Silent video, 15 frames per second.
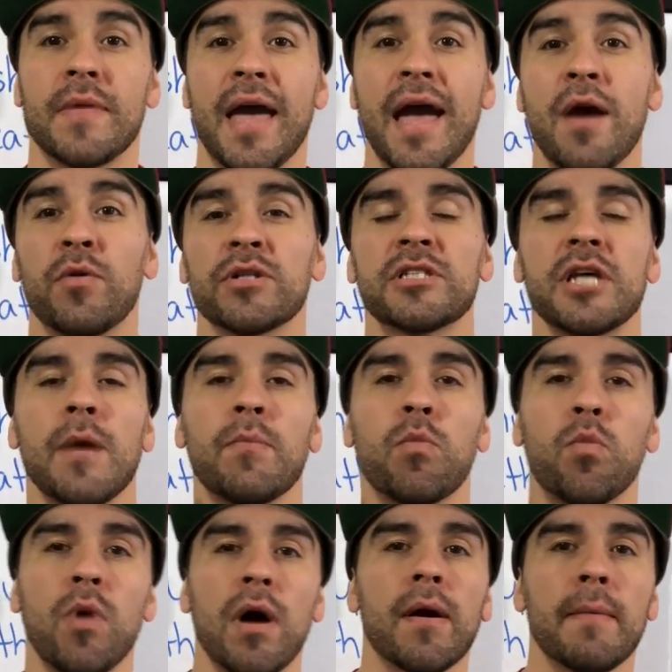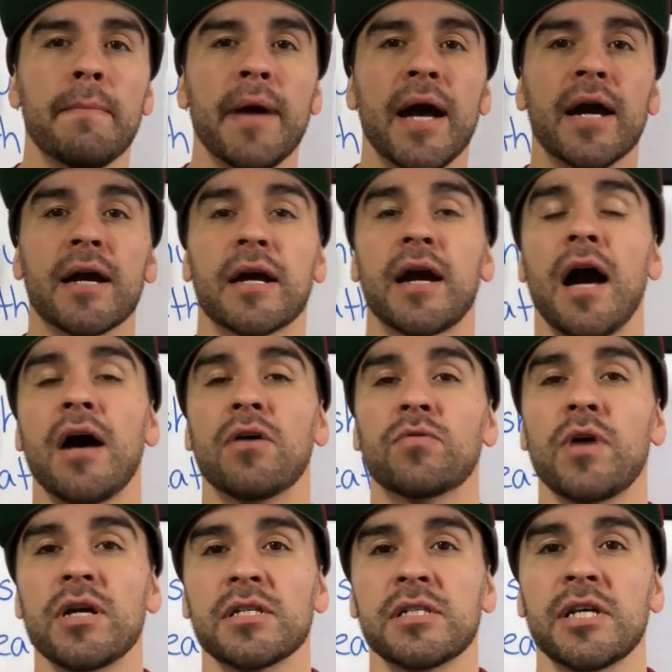Hey, what's up? Welcome back. Kyle
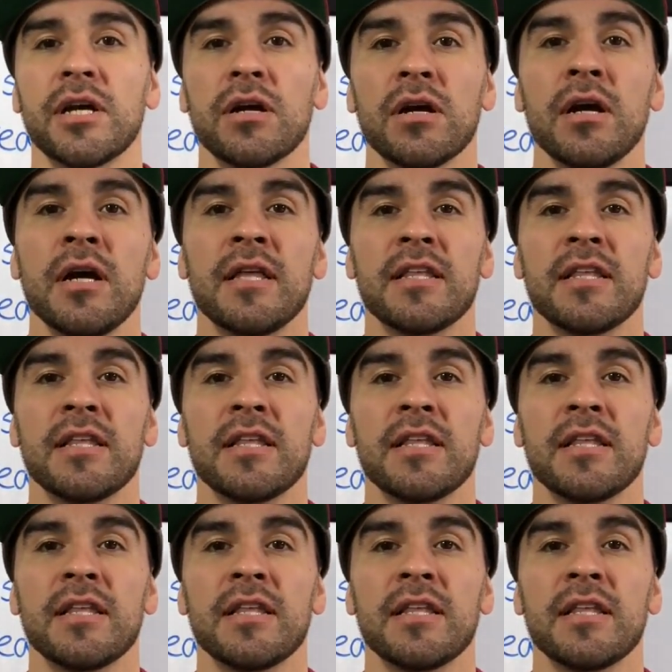Rust here.